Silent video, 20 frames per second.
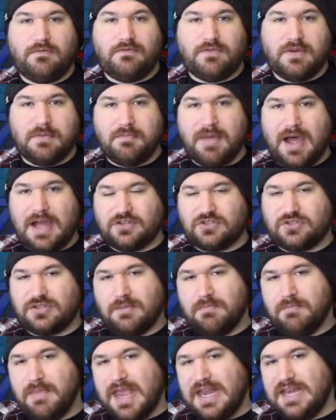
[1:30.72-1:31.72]
the match,
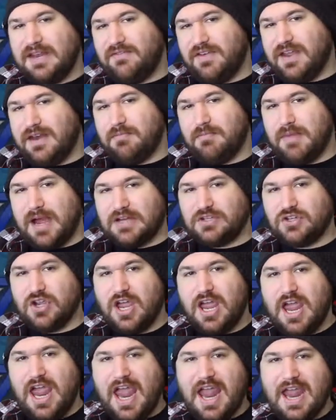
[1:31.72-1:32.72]
the main event match,
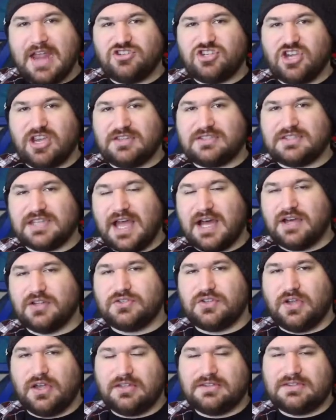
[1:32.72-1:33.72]
AJ
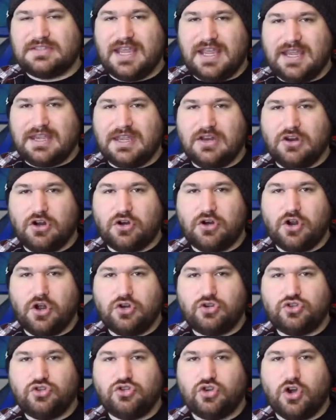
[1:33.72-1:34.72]
Styles taking on
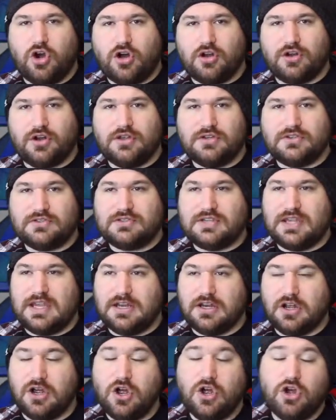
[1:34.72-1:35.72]
John
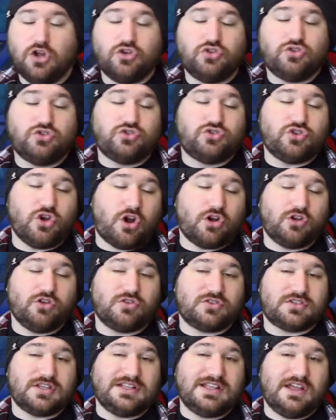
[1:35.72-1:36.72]
Cena. John
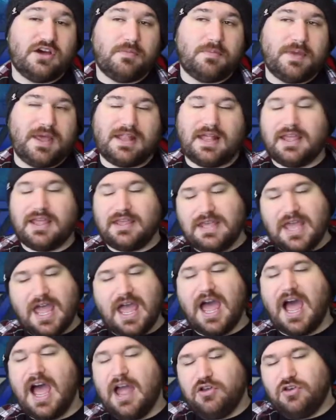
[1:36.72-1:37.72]
looks a little bit like,
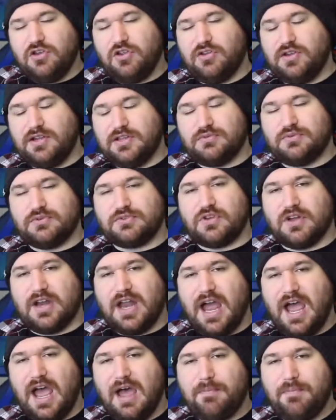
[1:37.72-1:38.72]
yeah, I knew this was going
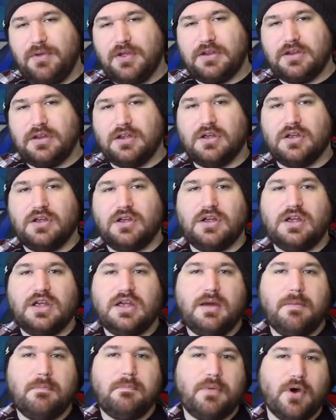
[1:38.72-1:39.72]
to happen,
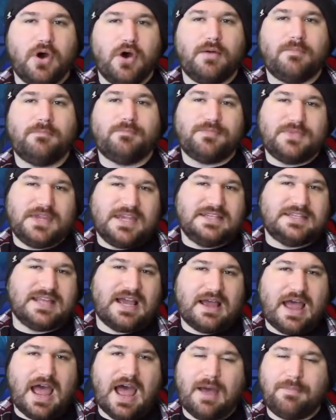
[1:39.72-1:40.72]
but he's
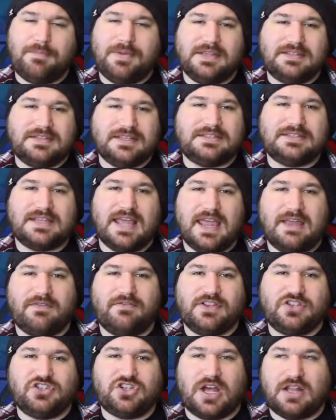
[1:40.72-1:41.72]
happy to take
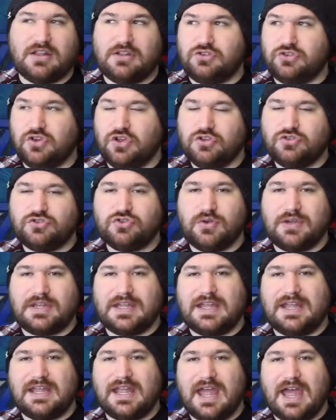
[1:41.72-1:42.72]
the challenge so he
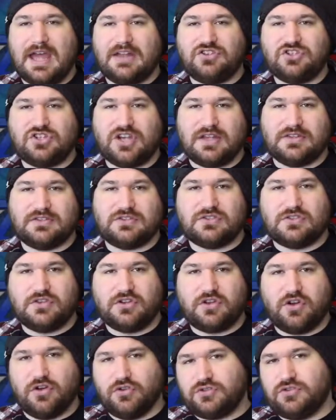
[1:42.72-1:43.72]
can get a chance
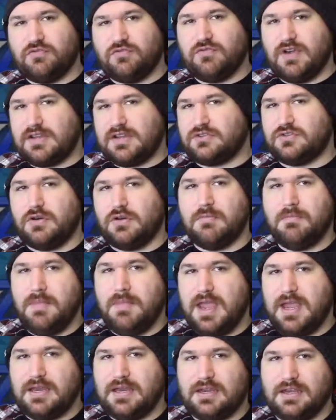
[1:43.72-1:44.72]
to go to
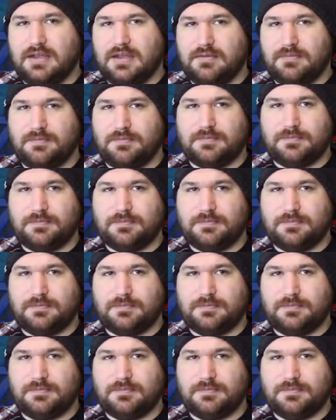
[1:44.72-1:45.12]
WrestleMania.